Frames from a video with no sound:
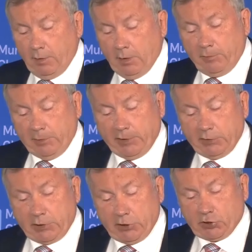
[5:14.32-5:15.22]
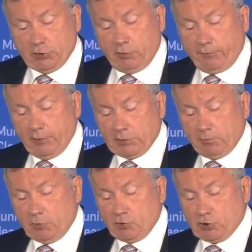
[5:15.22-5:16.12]
The implementation of
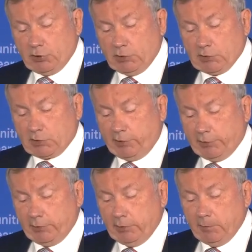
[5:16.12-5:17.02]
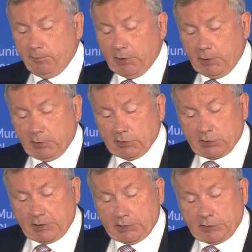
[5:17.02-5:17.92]
this motion is currently being
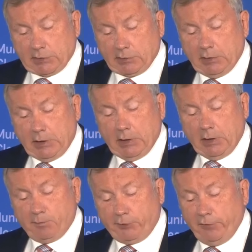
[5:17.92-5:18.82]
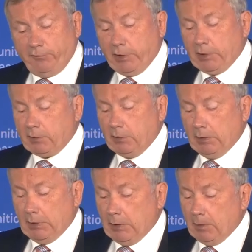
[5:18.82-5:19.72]
discussed and prepared
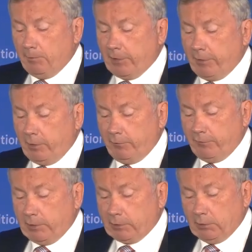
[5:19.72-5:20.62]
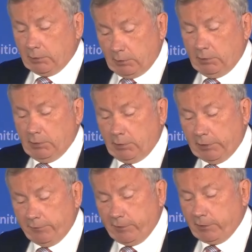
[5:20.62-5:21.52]
by the
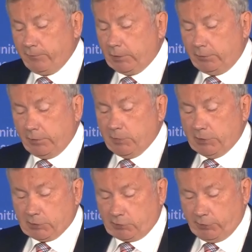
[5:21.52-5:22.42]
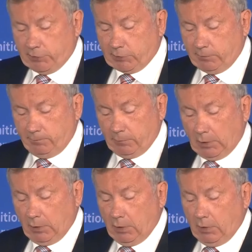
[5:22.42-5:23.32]
relevant federal ministries.
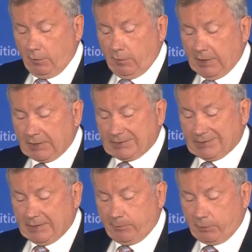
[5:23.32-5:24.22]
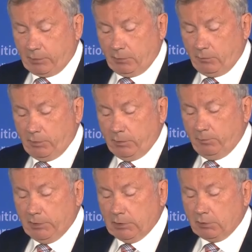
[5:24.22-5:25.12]
The next step
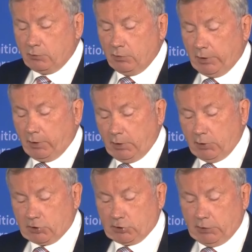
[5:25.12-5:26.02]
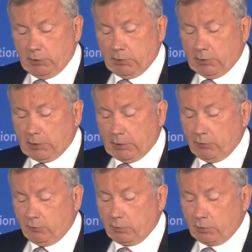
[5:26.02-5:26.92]
will be to engage in
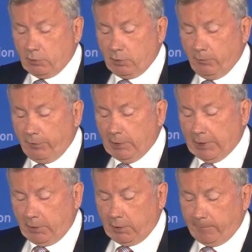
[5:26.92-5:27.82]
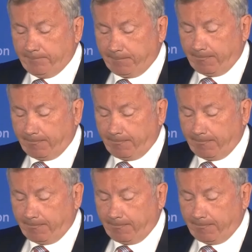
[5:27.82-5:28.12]
dialogue with the lender.